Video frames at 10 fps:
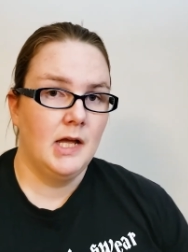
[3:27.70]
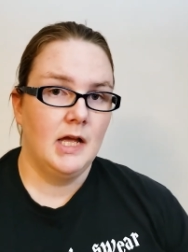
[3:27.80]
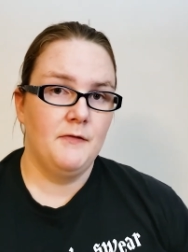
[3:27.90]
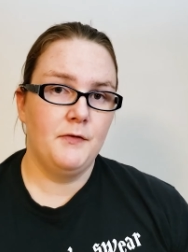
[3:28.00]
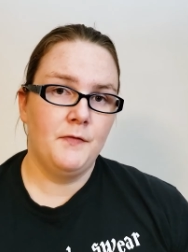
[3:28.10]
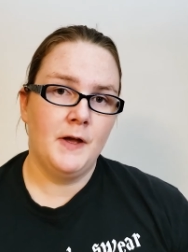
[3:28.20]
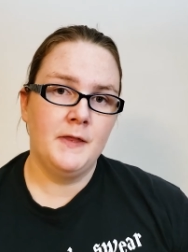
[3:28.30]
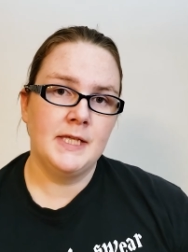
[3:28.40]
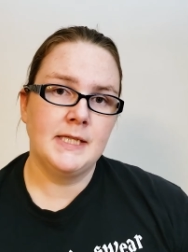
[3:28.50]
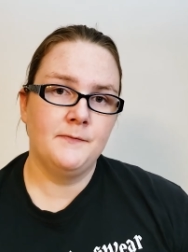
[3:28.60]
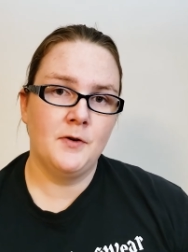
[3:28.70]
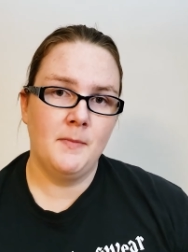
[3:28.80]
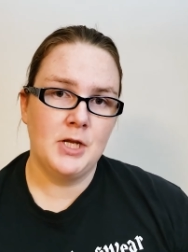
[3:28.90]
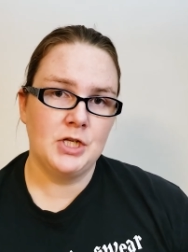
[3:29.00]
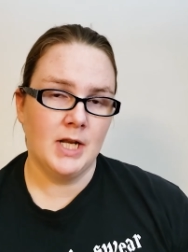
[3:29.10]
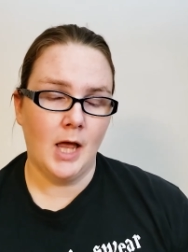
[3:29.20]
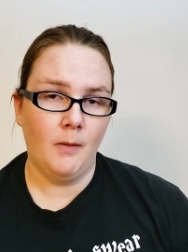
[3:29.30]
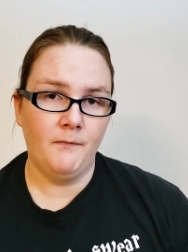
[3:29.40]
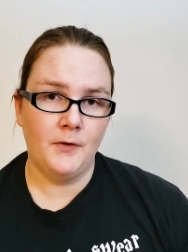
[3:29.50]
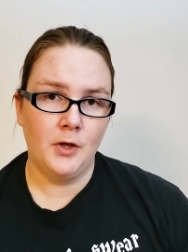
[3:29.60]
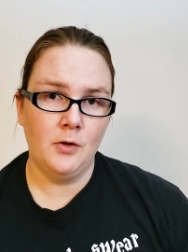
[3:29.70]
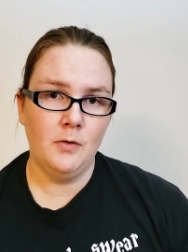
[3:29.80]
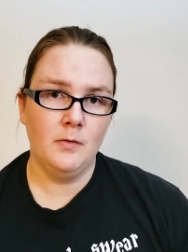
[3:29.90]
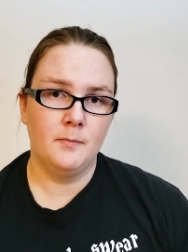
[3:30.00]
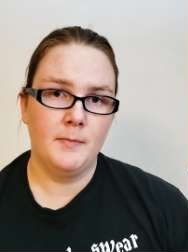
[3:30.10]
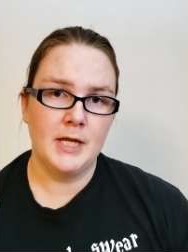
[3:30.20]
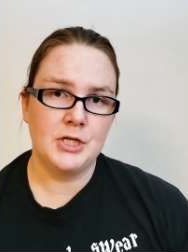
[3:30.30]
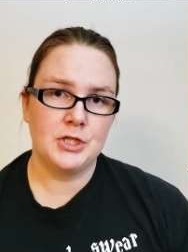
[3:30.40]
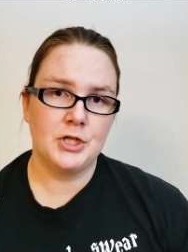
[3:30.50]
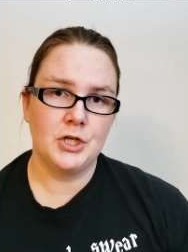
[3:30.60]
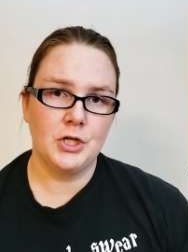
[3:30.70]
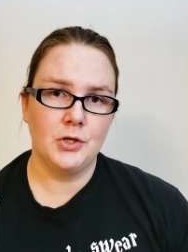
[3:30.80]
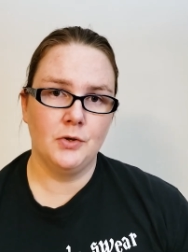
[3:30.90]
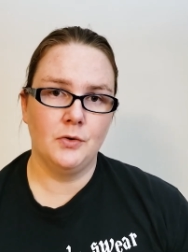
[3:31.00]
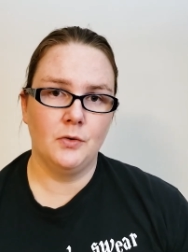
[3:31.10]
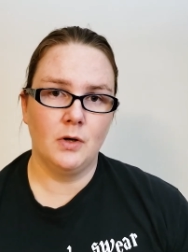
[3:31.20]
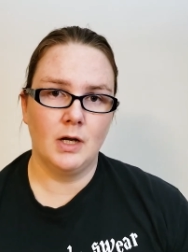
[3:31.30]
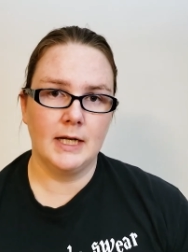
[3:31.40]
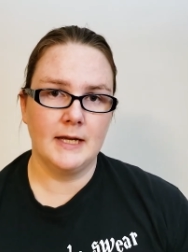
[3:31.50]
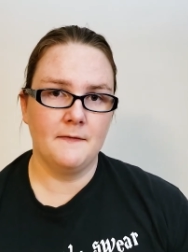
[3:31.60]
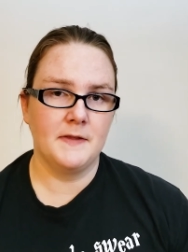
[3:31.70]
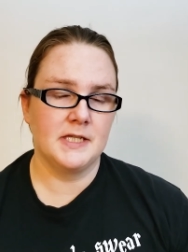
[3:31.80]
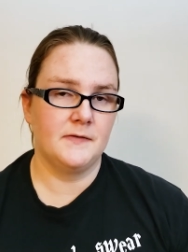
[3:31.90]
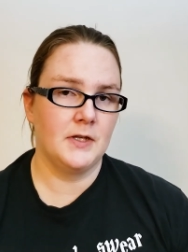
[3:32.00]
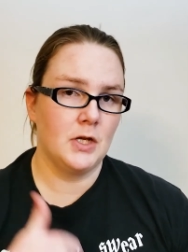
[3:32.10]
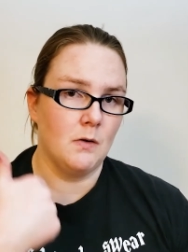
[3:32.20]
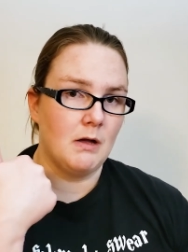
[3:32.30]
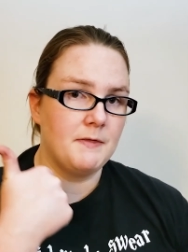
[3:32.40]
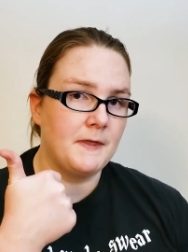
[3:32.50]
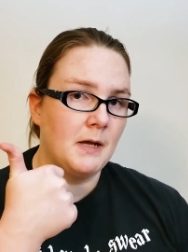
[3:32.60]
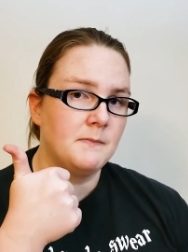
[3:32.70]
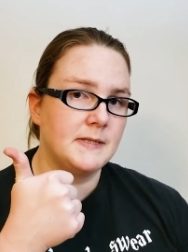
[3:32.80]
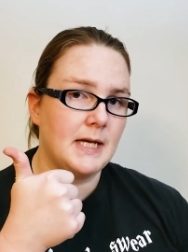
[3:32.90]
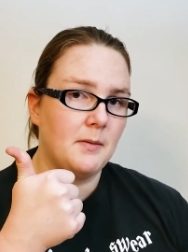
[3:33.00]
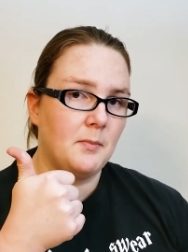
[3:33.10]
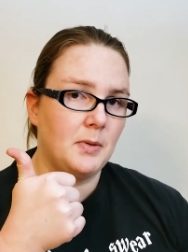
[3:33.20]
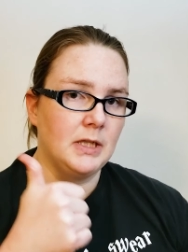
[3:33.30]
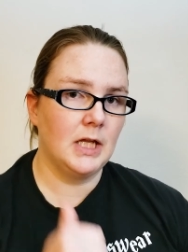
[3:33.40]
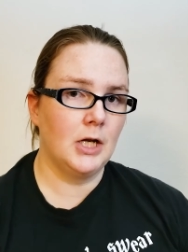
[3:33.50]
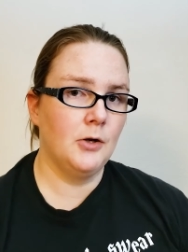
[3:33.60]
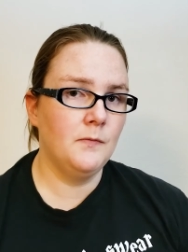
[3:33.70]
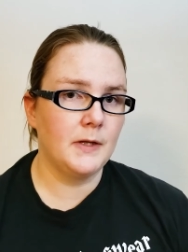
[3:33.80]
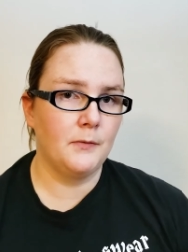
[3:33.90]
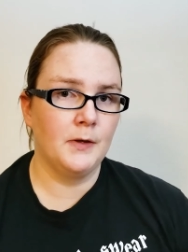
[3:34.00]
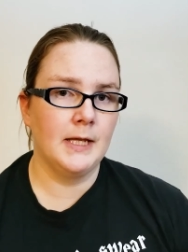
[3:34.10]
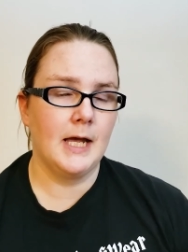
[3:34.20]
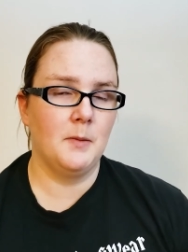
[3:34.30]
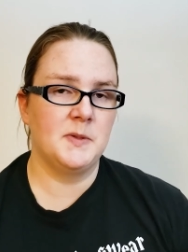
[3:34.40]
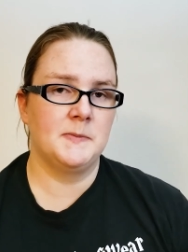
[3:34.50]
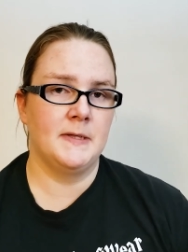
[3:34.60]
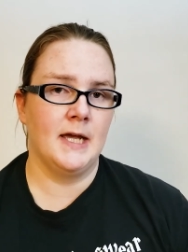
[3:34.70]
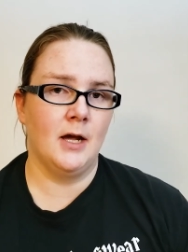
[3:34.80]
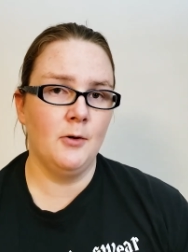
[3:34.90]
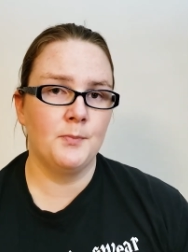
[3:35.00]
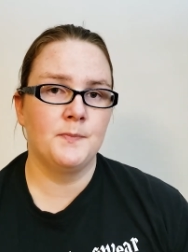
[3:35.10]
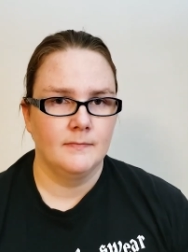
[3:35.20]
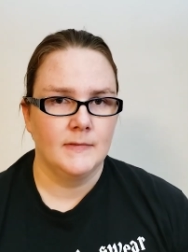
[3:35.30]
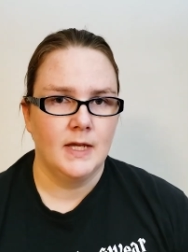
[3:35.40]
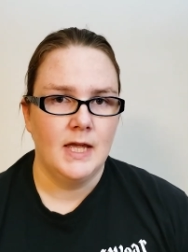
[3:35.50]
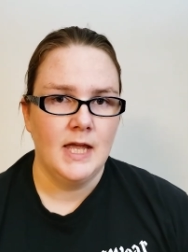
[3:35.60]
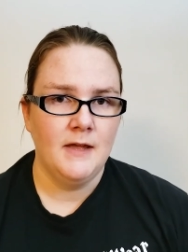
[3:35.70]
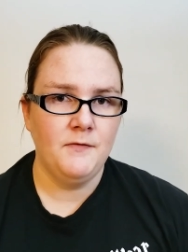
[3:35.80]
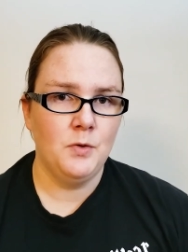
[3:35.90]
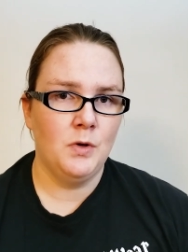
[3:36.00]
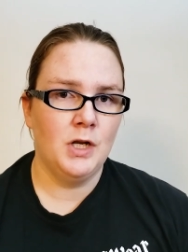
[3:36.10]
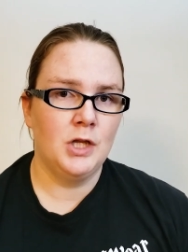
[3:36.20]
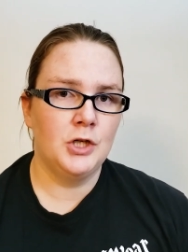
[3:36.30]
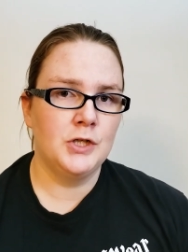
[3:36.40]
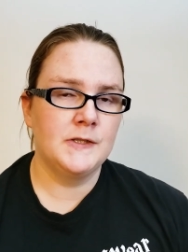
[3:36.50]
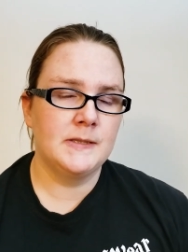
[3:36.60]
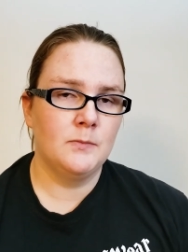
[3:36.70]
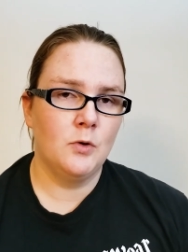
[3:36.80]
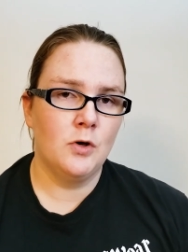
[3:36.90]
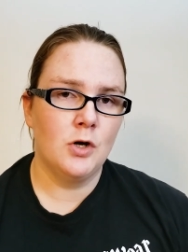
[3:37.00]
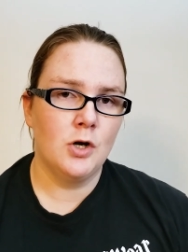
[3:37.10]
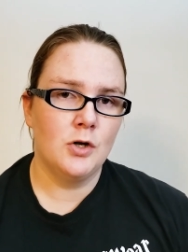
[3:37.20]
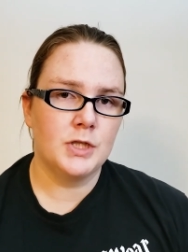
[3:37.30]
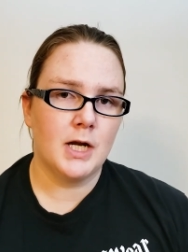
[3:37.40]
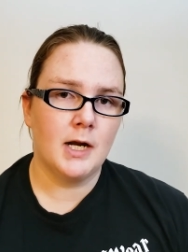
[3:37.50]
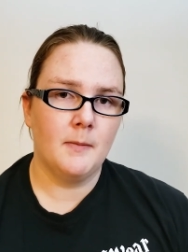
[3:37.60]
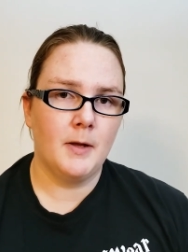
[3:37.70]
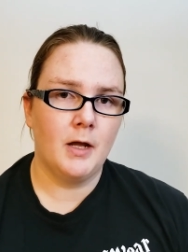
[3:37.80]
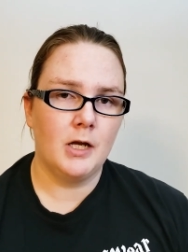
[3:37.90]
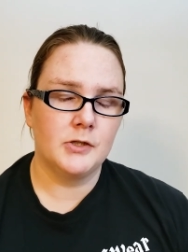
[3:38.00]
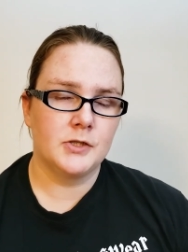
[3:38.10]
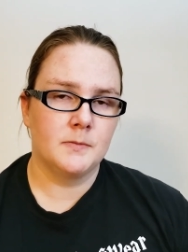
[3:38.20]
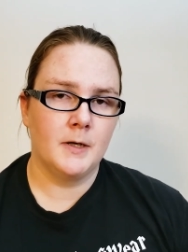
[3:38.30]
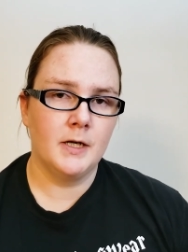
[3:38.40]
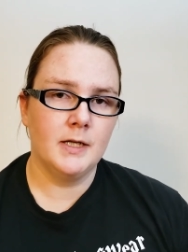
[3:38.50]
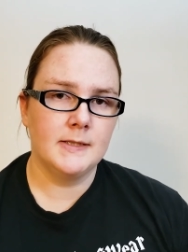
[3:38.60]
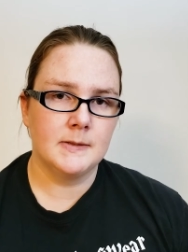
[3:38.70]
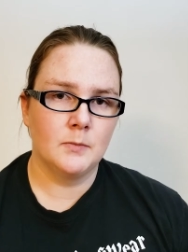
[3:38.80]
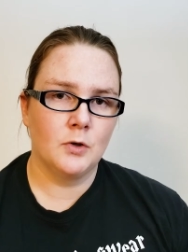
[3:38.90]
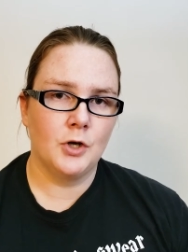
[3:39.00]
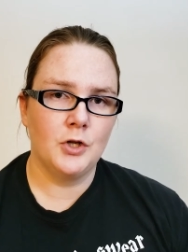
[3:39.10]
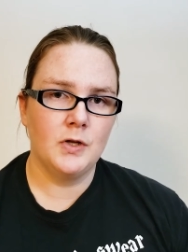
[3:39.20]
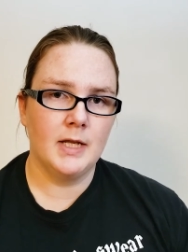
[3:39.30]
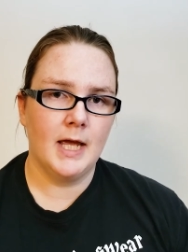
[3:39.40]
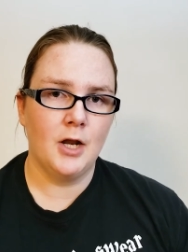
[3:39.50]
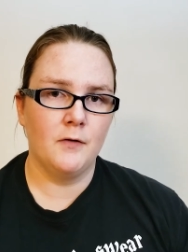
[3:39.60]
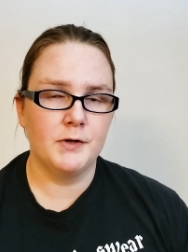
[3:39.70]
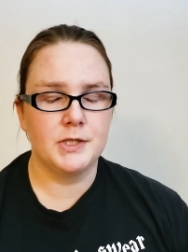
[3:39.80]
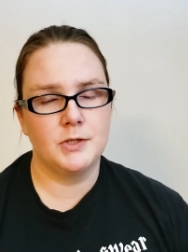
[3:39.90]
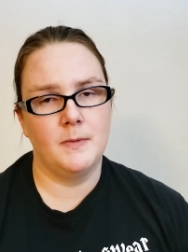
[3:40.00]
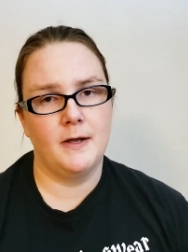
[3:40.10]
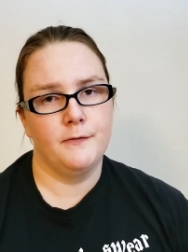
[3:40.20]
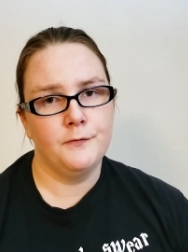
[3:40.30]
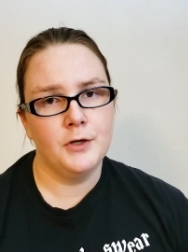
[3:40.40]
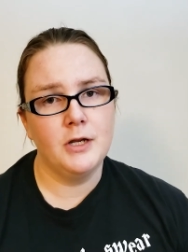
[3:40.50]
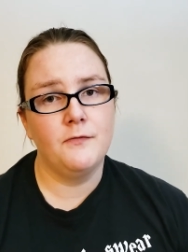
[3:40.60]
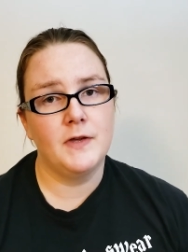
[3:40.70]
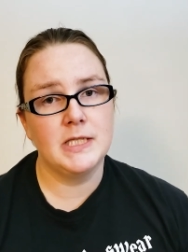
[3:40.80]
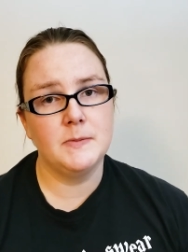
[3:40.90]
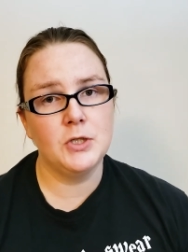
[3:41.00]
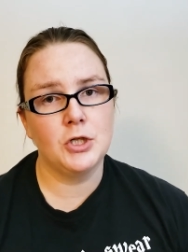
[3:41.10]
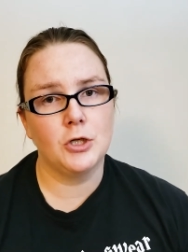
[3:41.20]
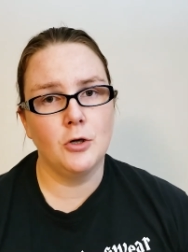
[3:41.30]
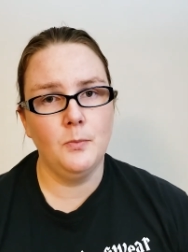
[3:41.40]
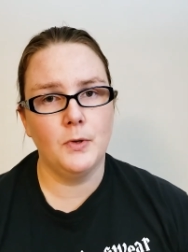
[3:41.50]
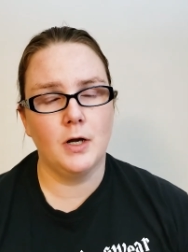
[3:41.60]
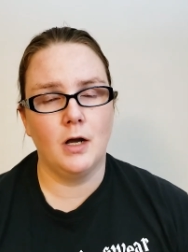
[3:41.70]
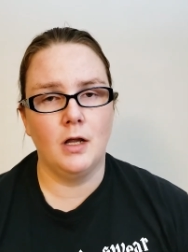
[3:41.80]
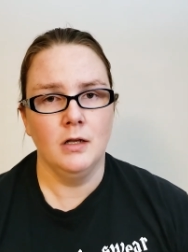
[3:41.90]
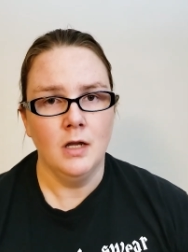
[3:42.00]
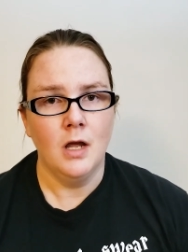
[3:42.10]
If you found this information helpful, make sure you give this video a thumbs up below. That really helps me out. If you want to learn some more or talk about Alstroemeria some more, you can head over to my free Facebook group called